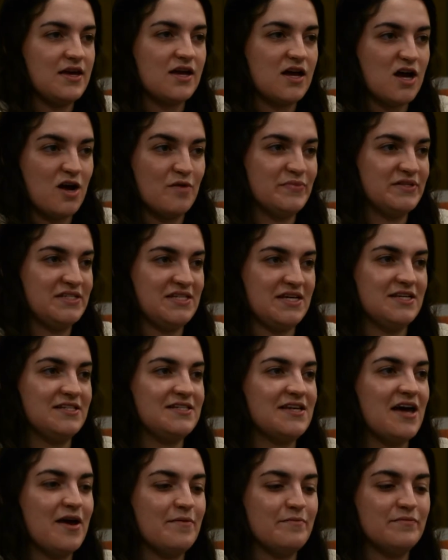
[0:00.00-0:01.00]
encompasses
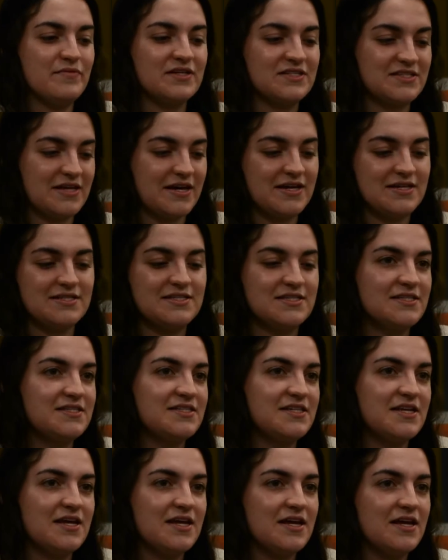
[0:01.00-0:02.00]
i'm excited to
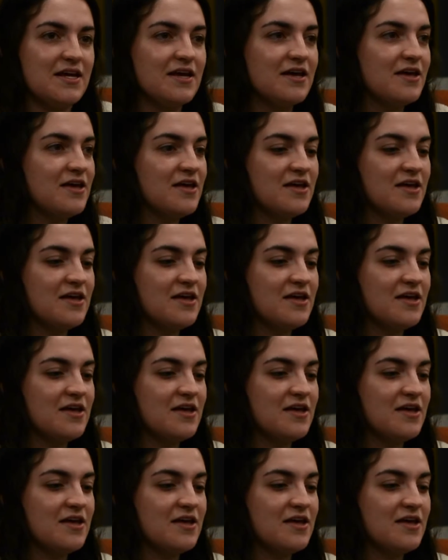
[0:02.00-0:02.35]
see